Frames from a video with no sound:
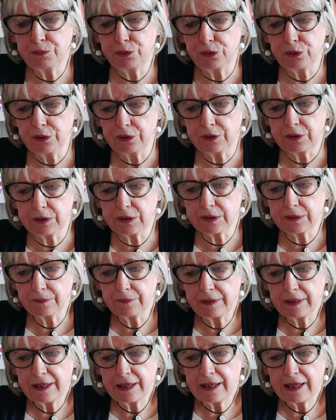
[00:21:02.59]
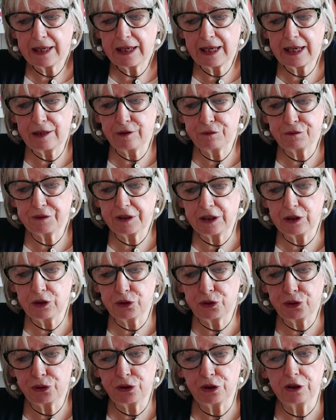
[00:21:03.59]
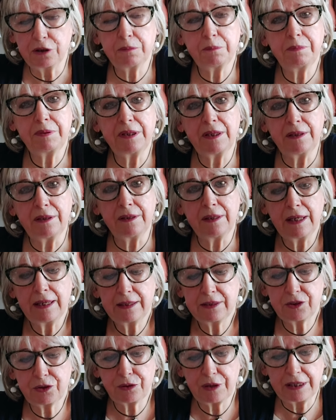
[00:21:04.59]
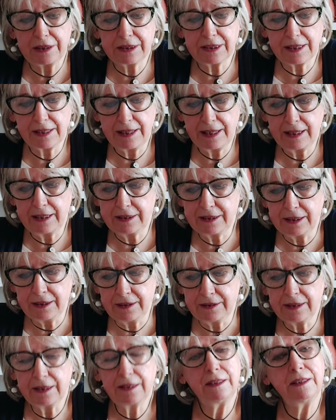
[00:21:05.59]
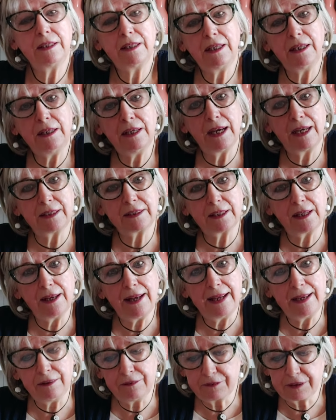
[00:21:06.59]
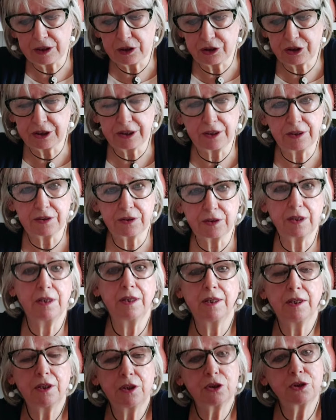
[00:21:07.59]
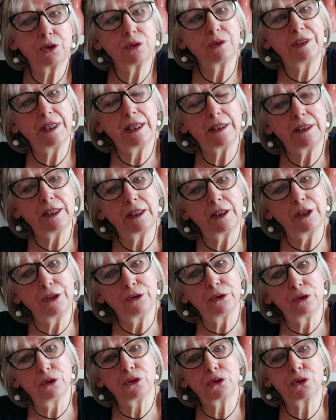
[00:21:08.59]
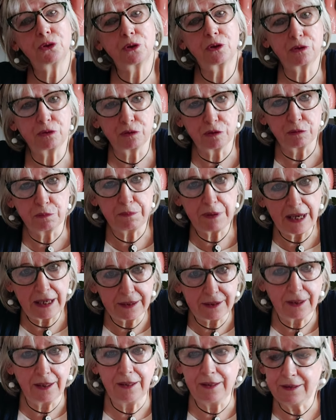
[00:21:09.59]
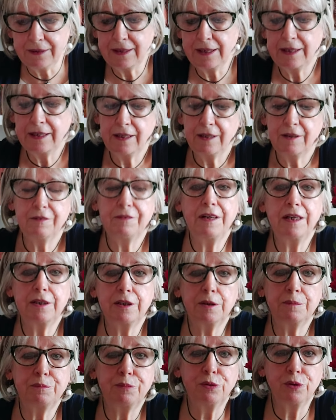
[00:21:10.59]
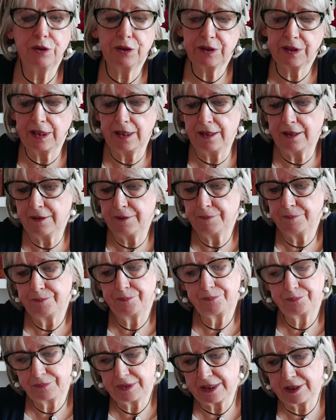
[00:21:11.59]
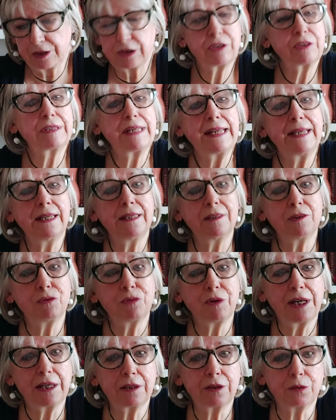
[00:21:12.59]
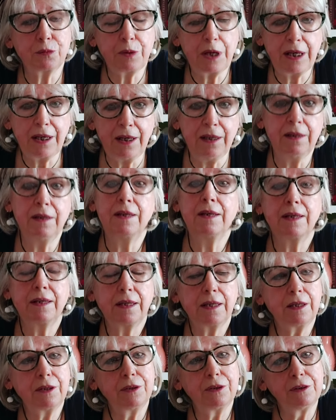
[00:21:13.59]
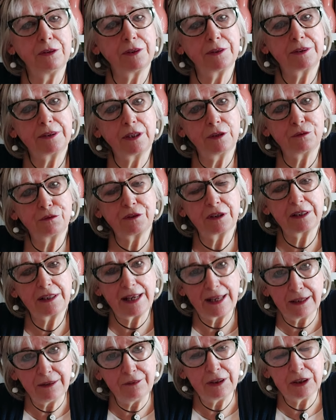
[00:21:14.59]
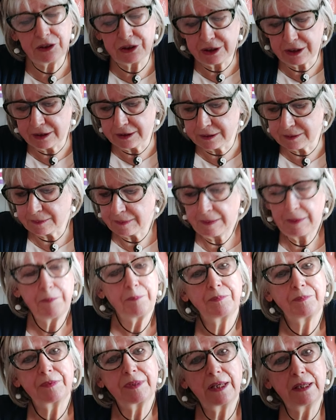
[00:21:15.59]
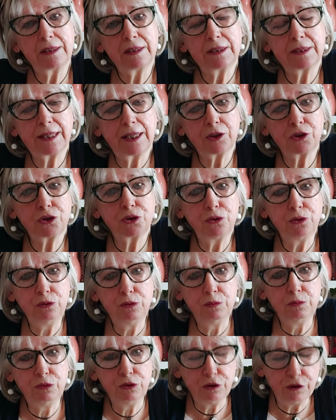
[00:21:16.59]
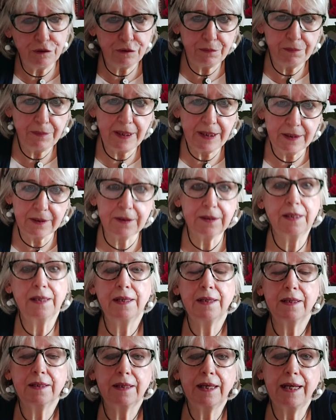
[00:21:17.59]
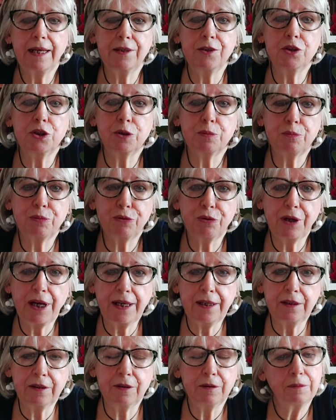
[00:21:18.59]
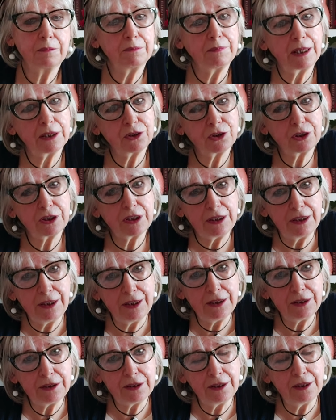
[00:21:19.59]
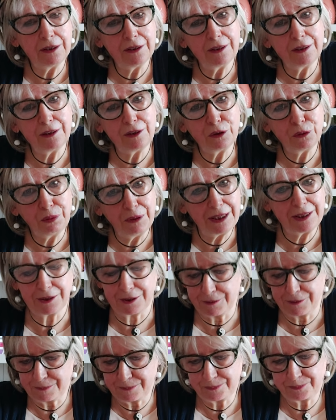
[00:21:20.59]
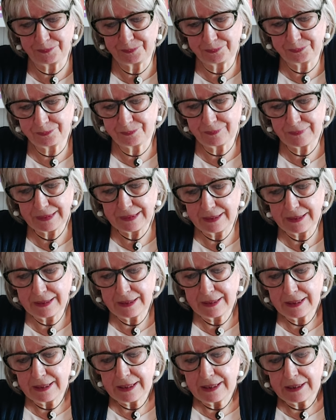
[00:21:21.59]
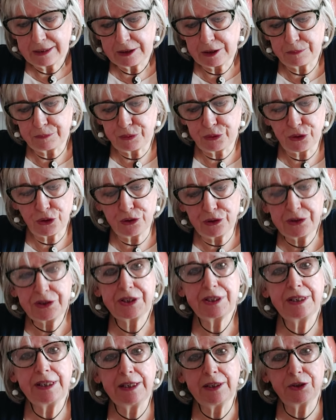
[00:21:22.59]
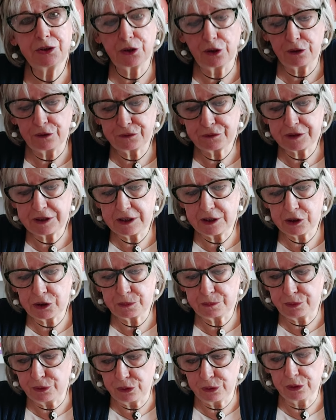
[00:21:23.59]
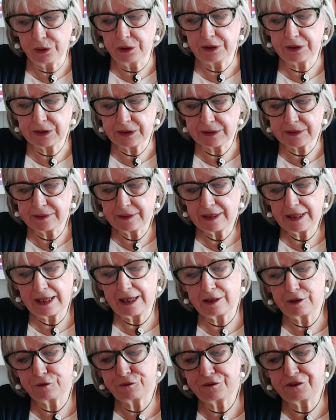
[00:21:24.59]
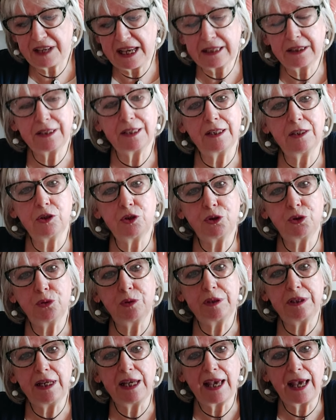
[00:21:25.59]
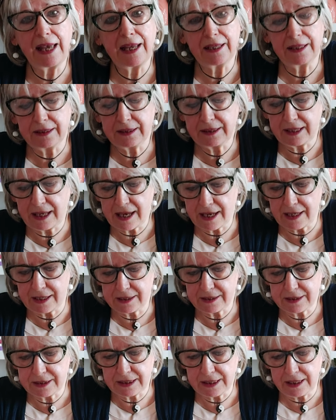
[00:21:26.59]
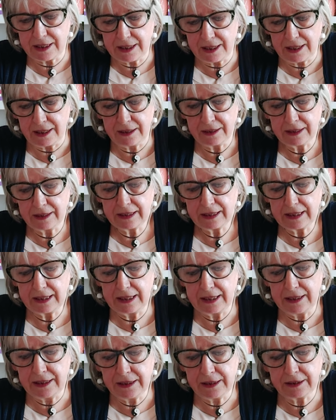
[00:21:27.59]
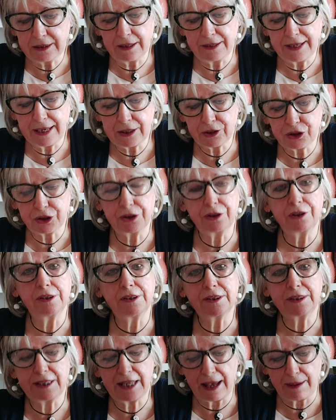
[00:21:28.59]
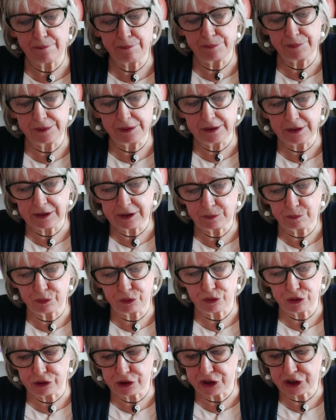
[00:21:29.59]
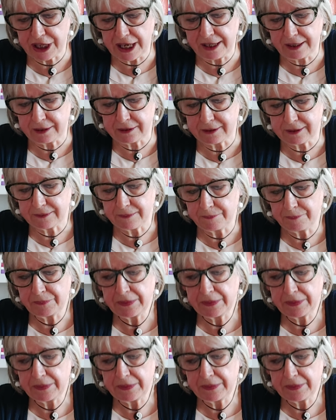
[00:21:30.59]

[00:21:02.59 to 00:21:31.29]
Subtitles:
books have in turn been translated in other languages, so that they can also grow better when the books are translated right away in all different languages. Then such new movements can spread much easier and quicker. The proceeds of these books are fed into the NKT International Temples Project,